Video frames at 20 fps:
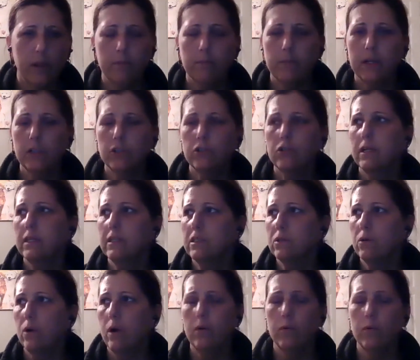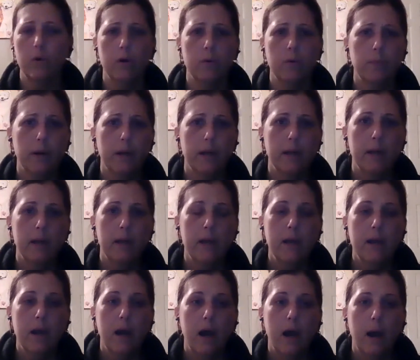I'm not sure that's the right word, but
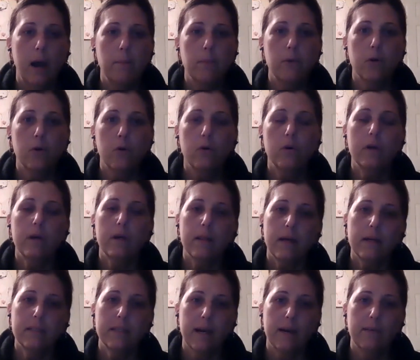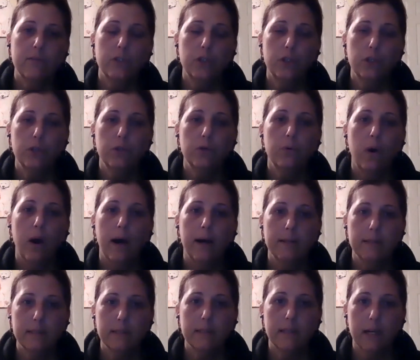you're only allowed to have 2
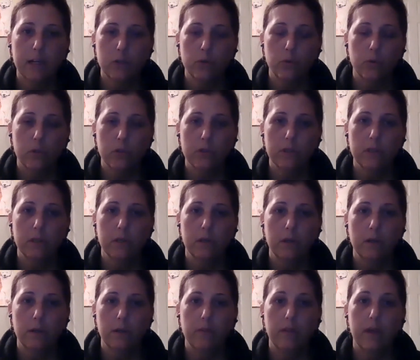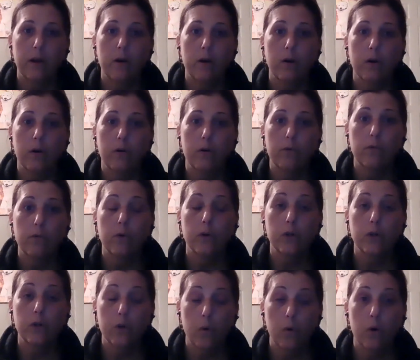unschedules that are for
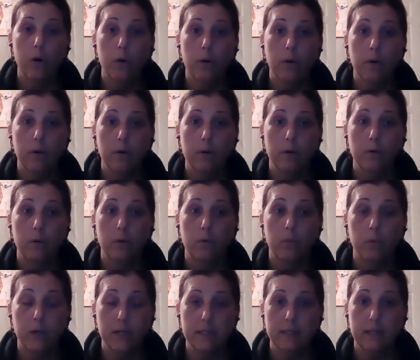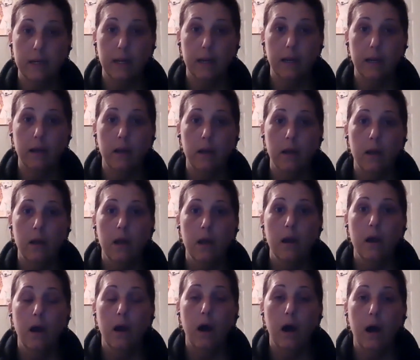your reasoning
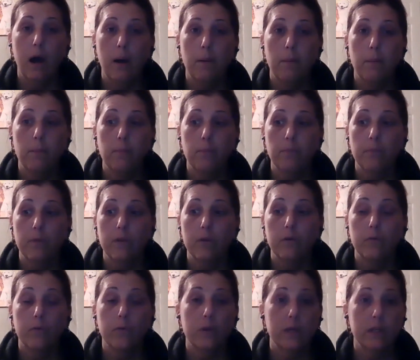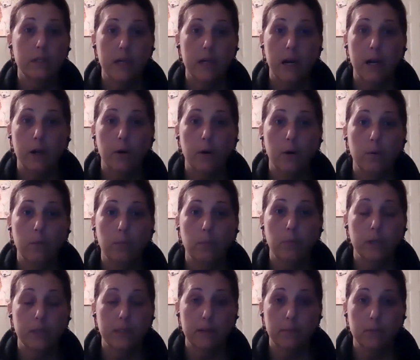for the entire
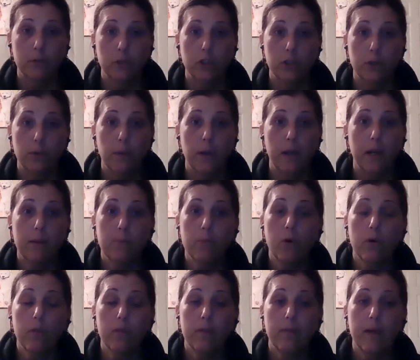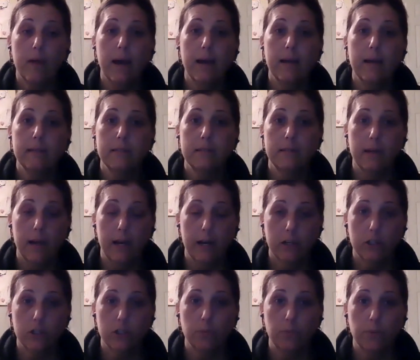preceptorship. Any more than that, it's an
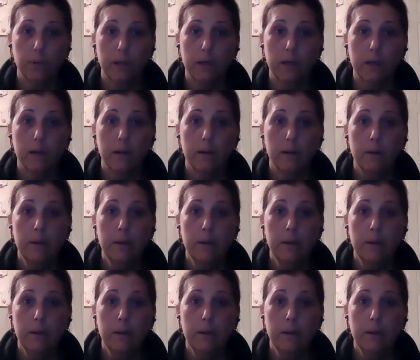action plan.